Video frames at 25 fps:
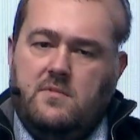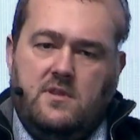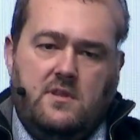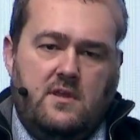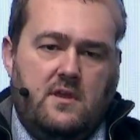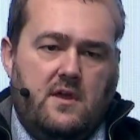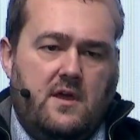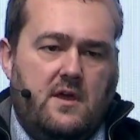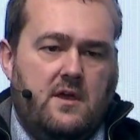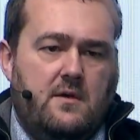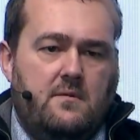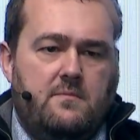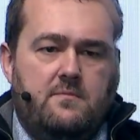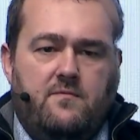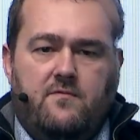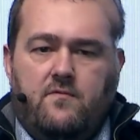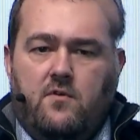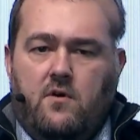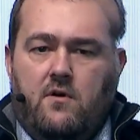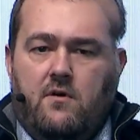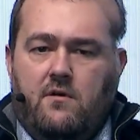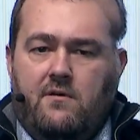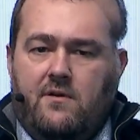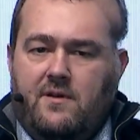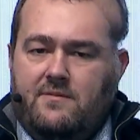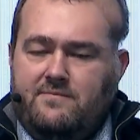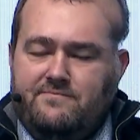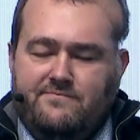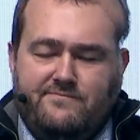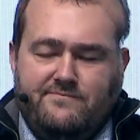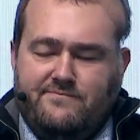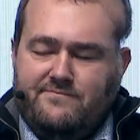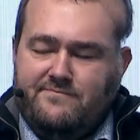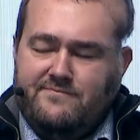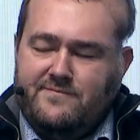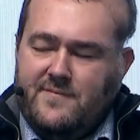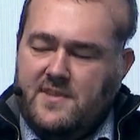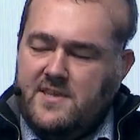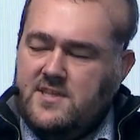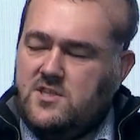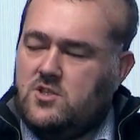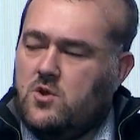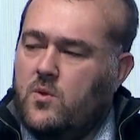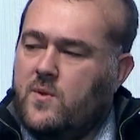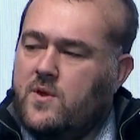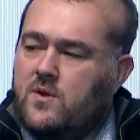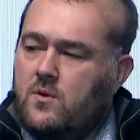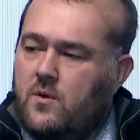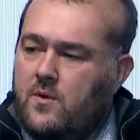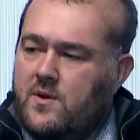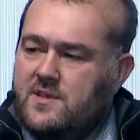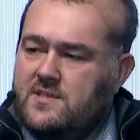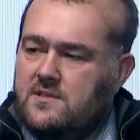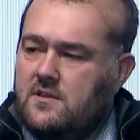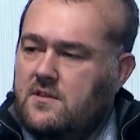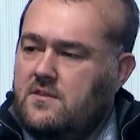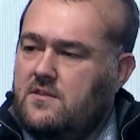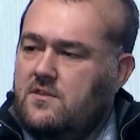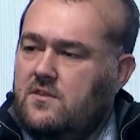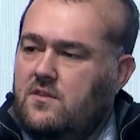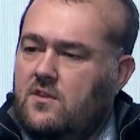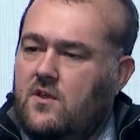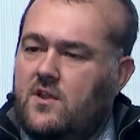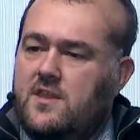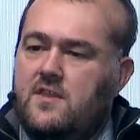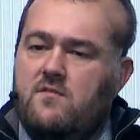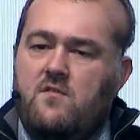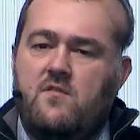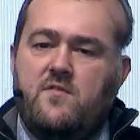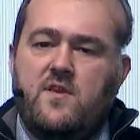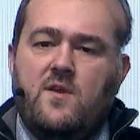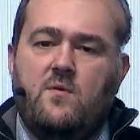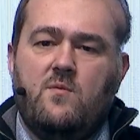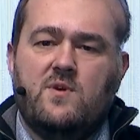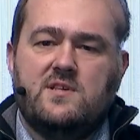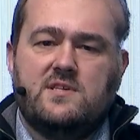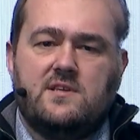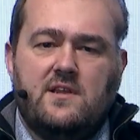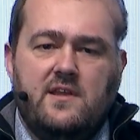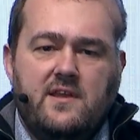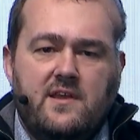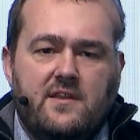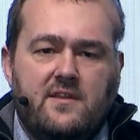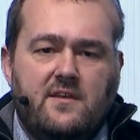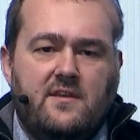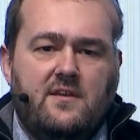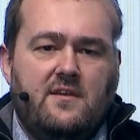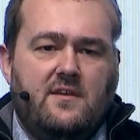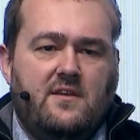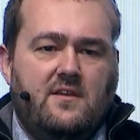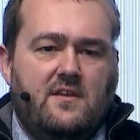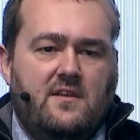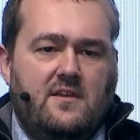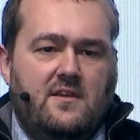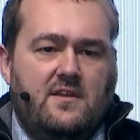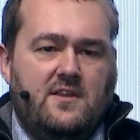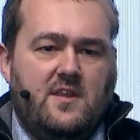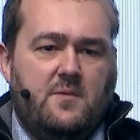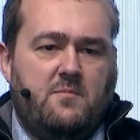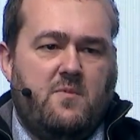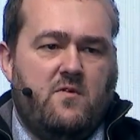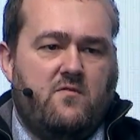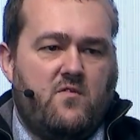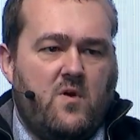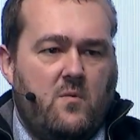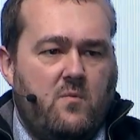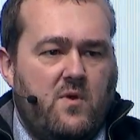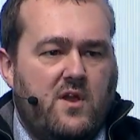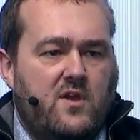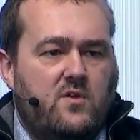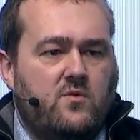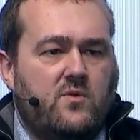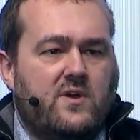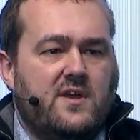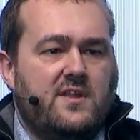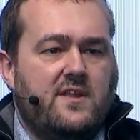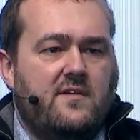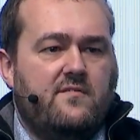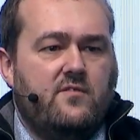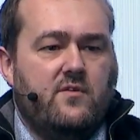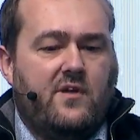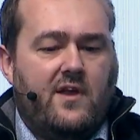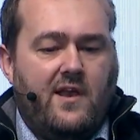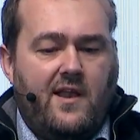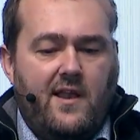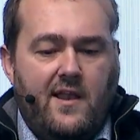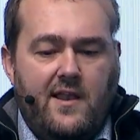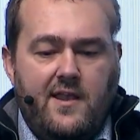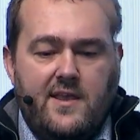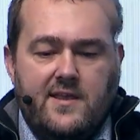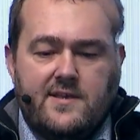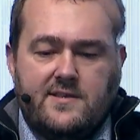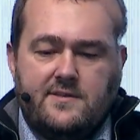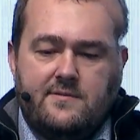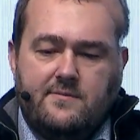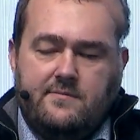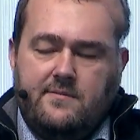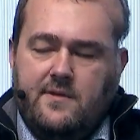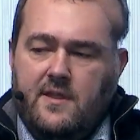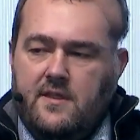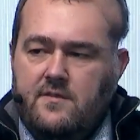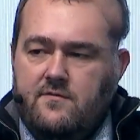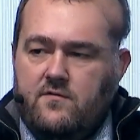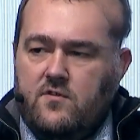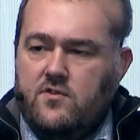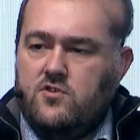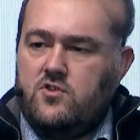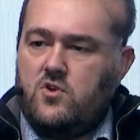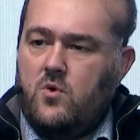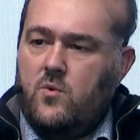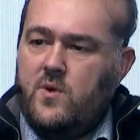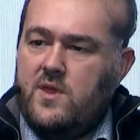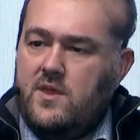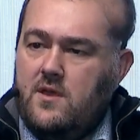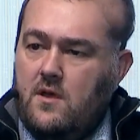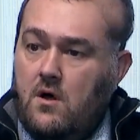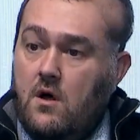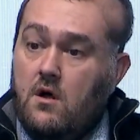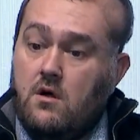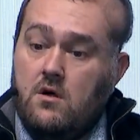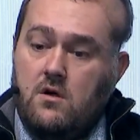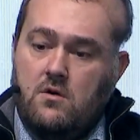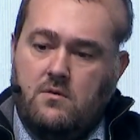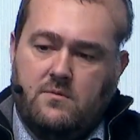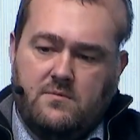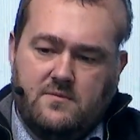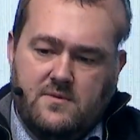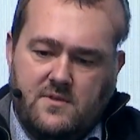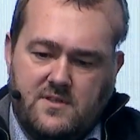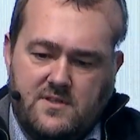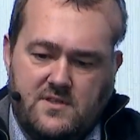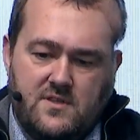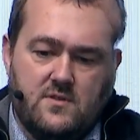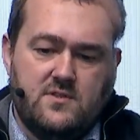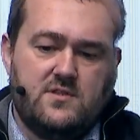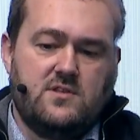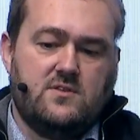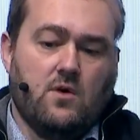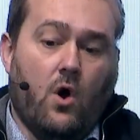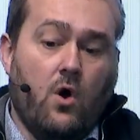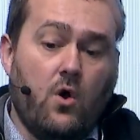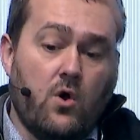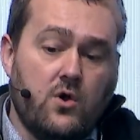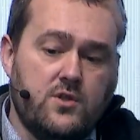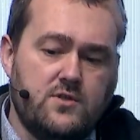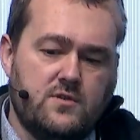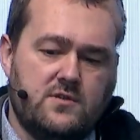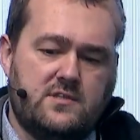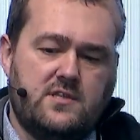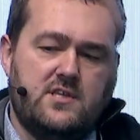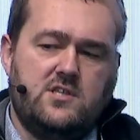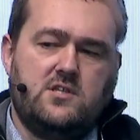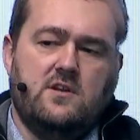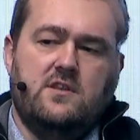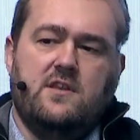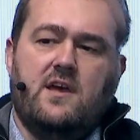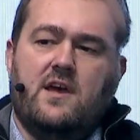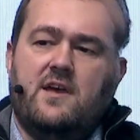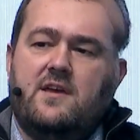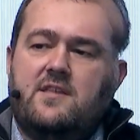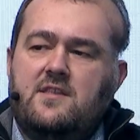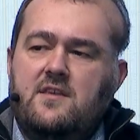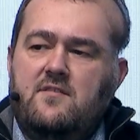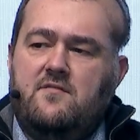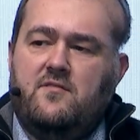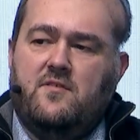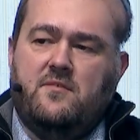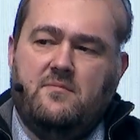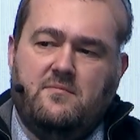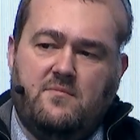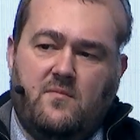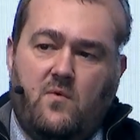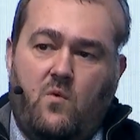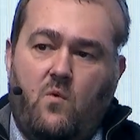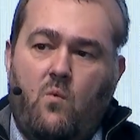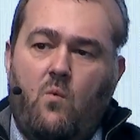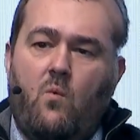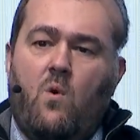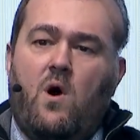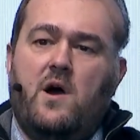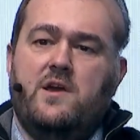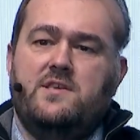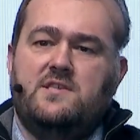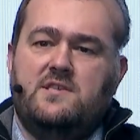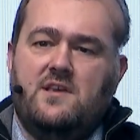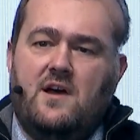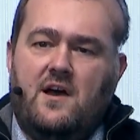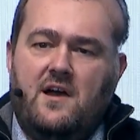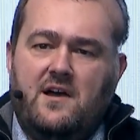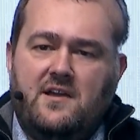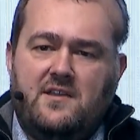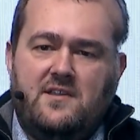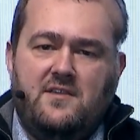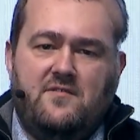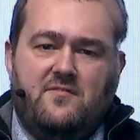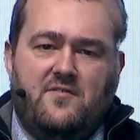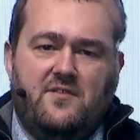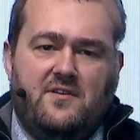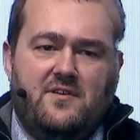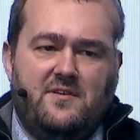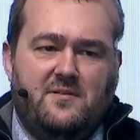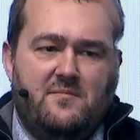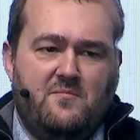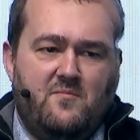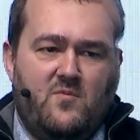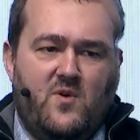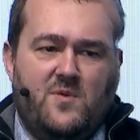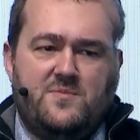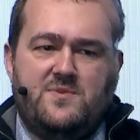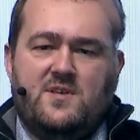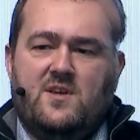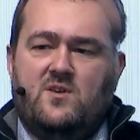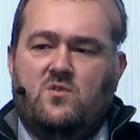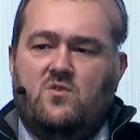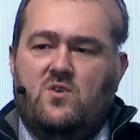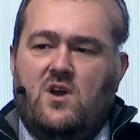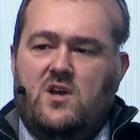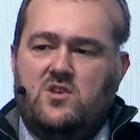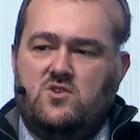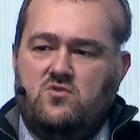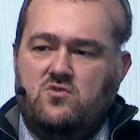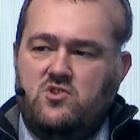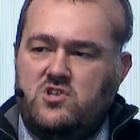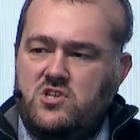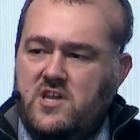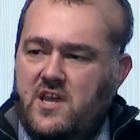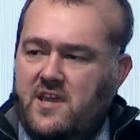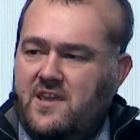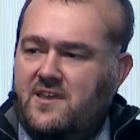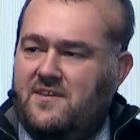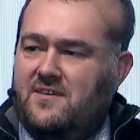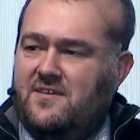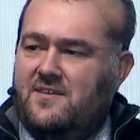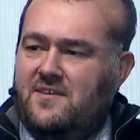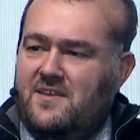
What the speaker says: Yeah, for historical reason, not everything was cleared. In IP Fabric, you can have a clear inventory. Okay, all those sessions are active. Why they are active? Perhaps I should check.